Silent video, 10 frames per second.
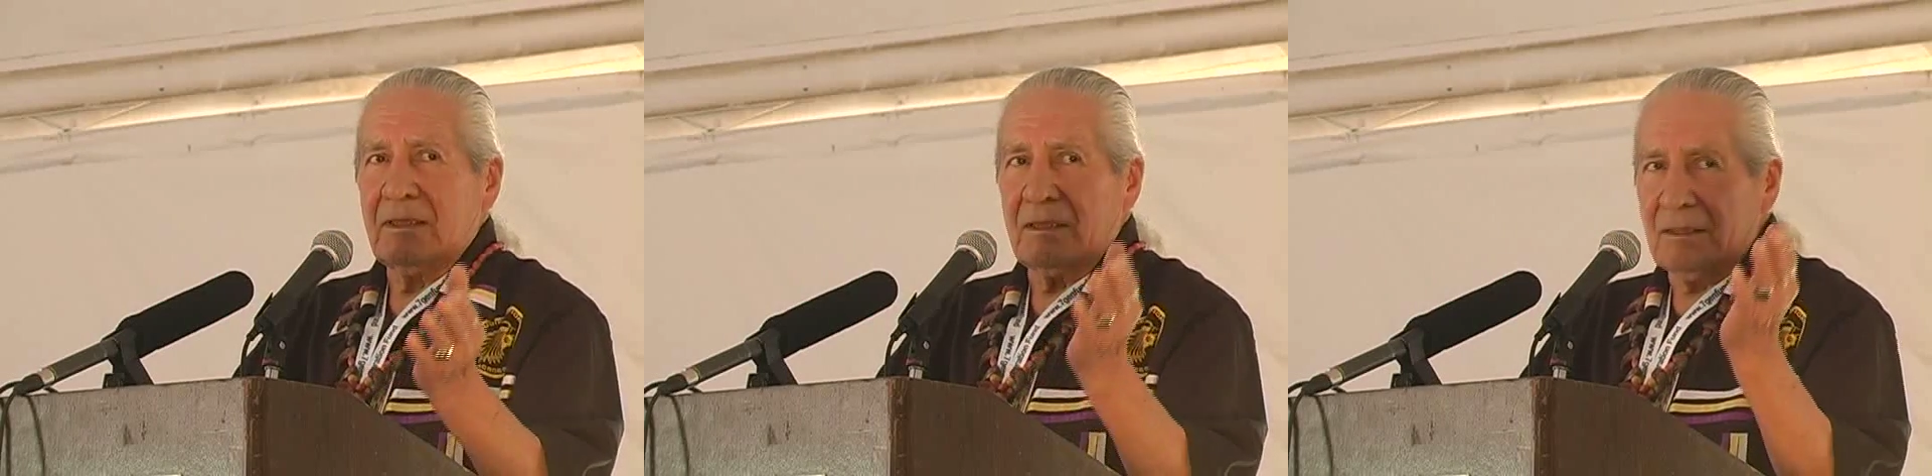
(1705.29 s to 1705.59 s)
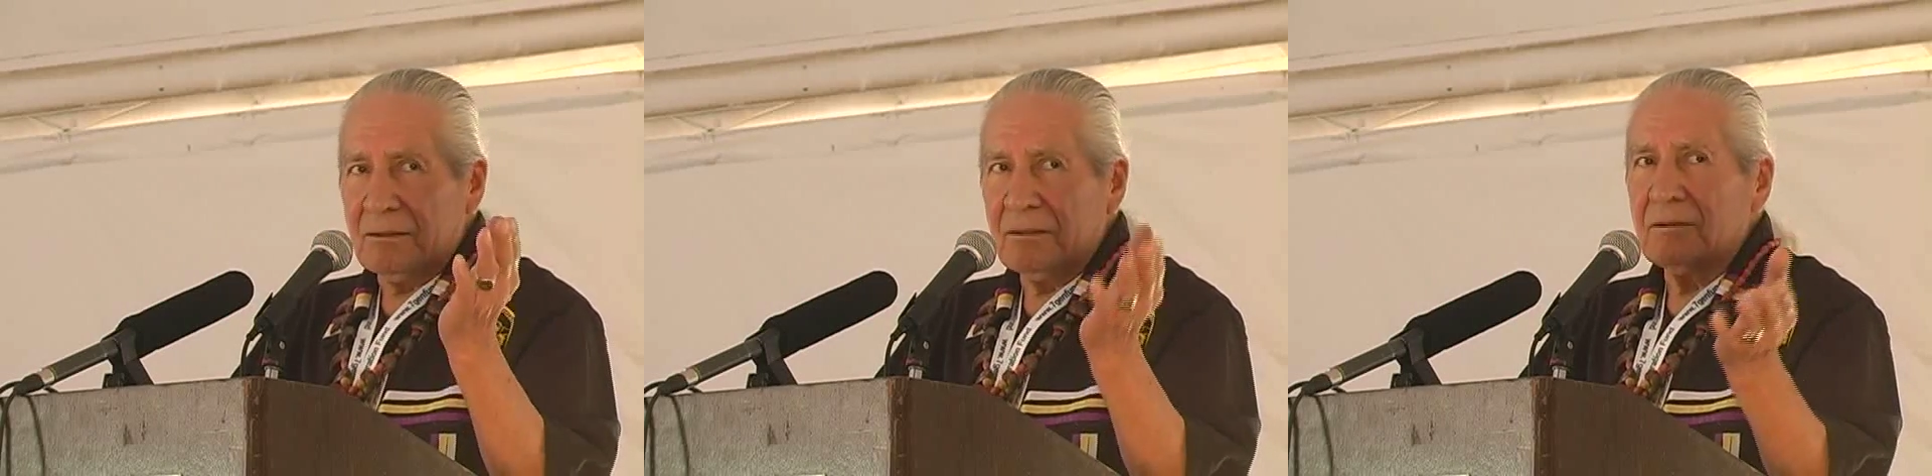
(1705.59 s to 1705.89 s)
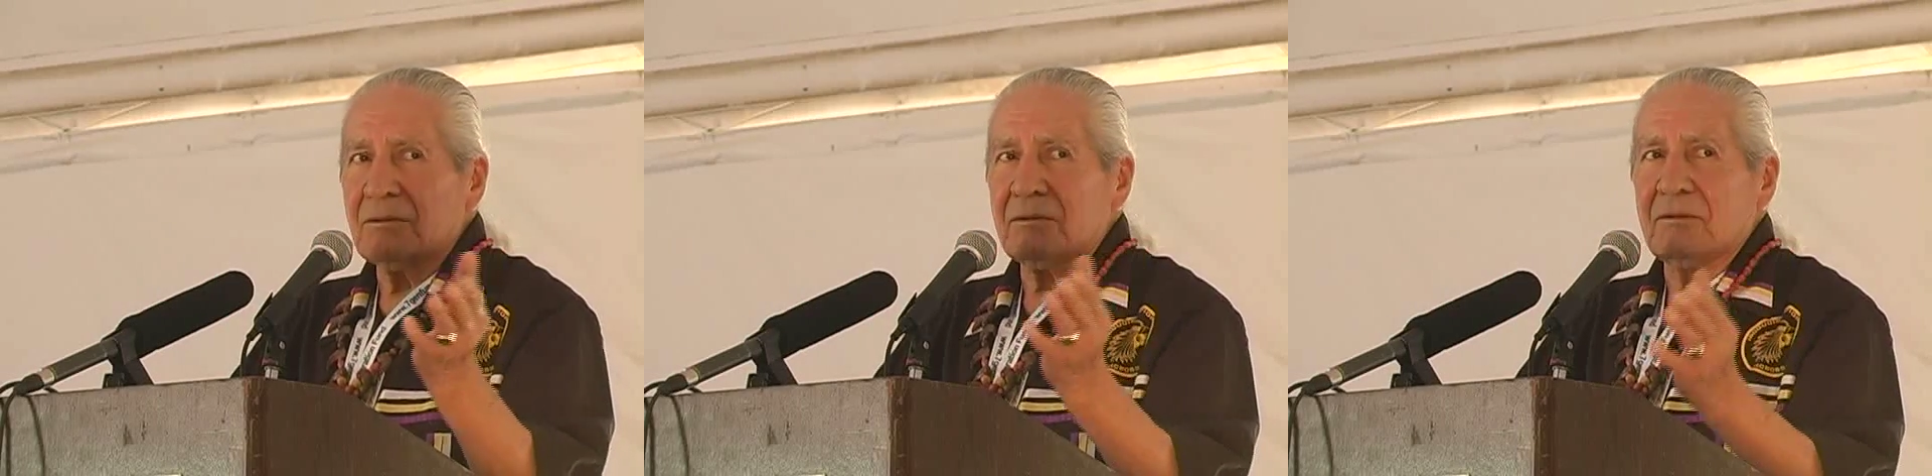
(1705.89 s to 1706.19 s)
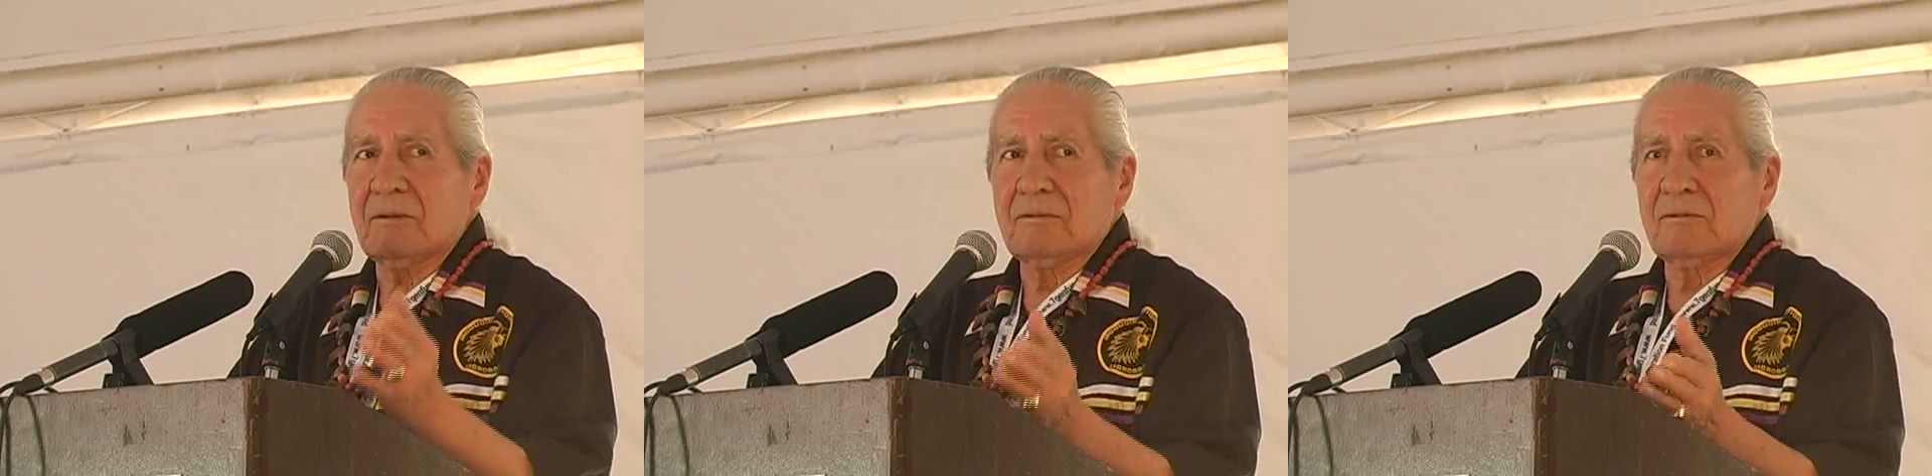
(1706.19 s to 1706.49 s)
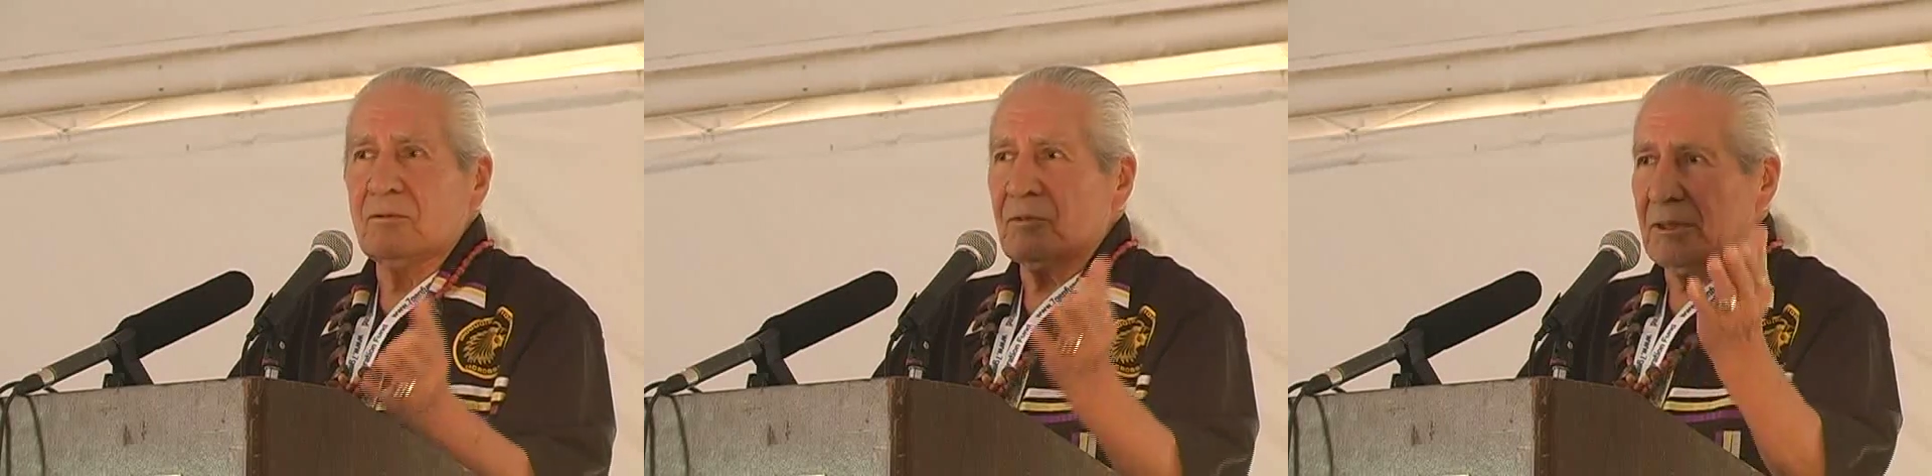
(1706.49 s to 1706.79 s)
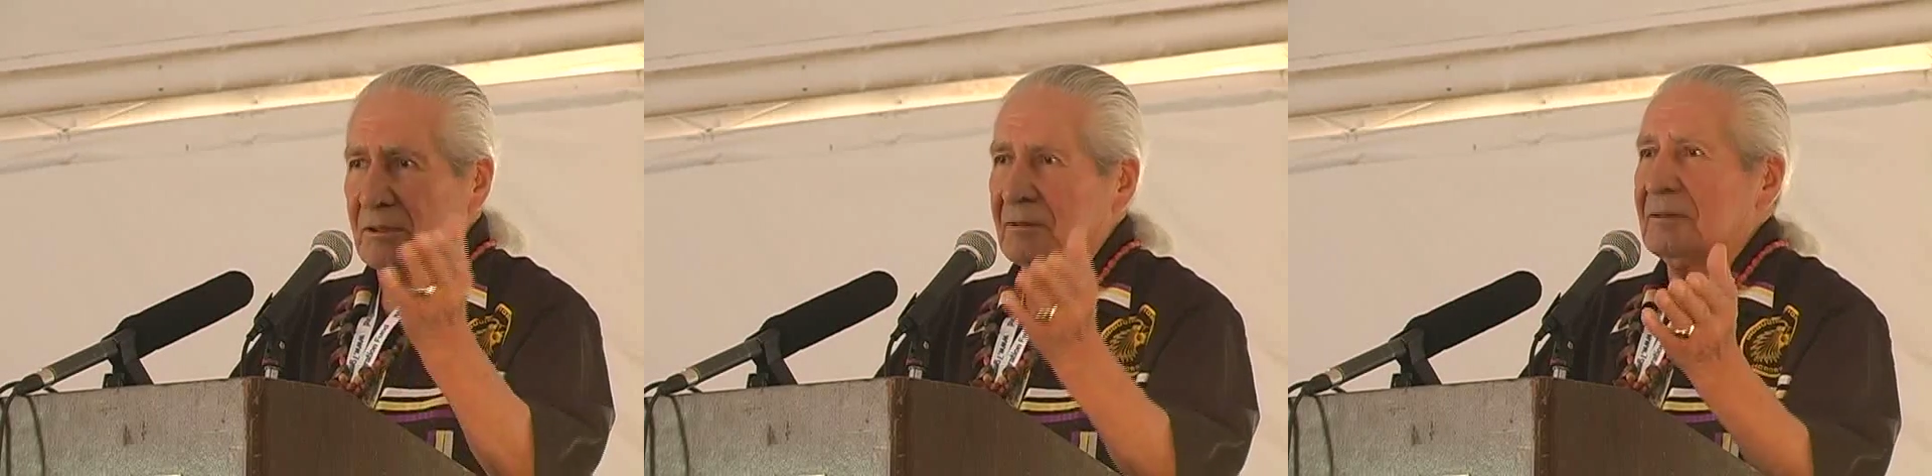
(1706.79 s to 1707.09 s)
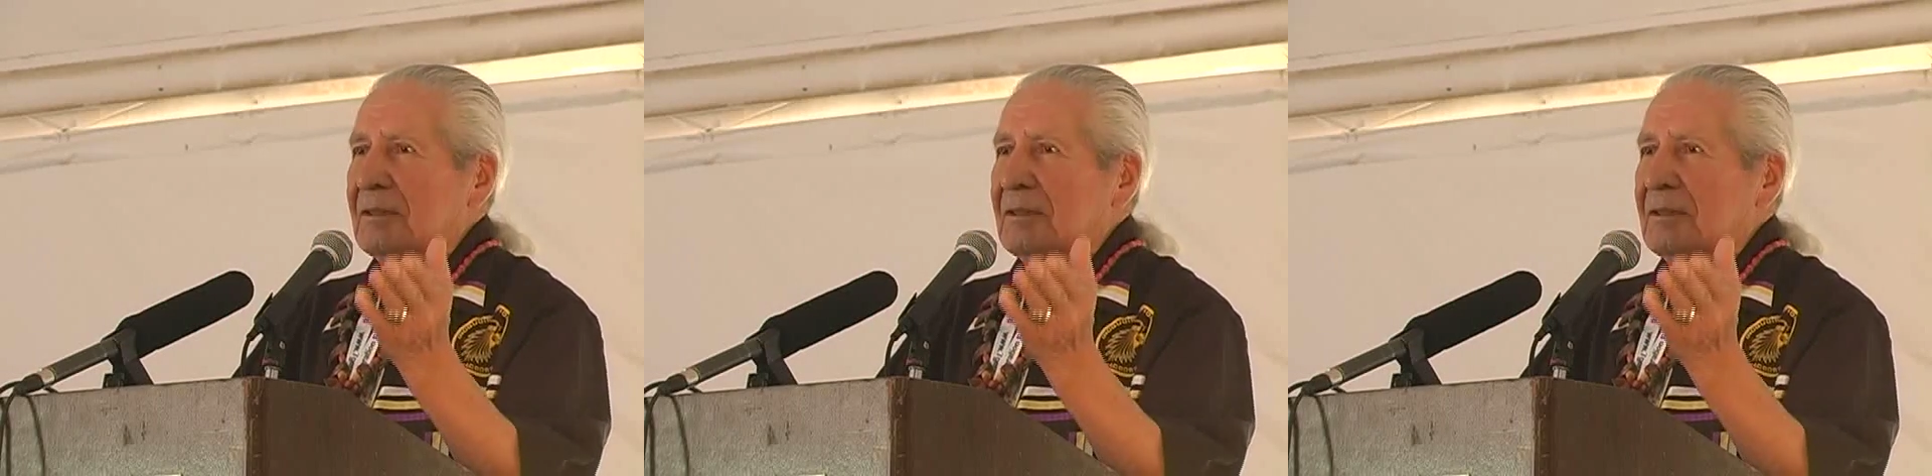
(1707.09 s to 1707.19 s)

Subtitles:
It's you who will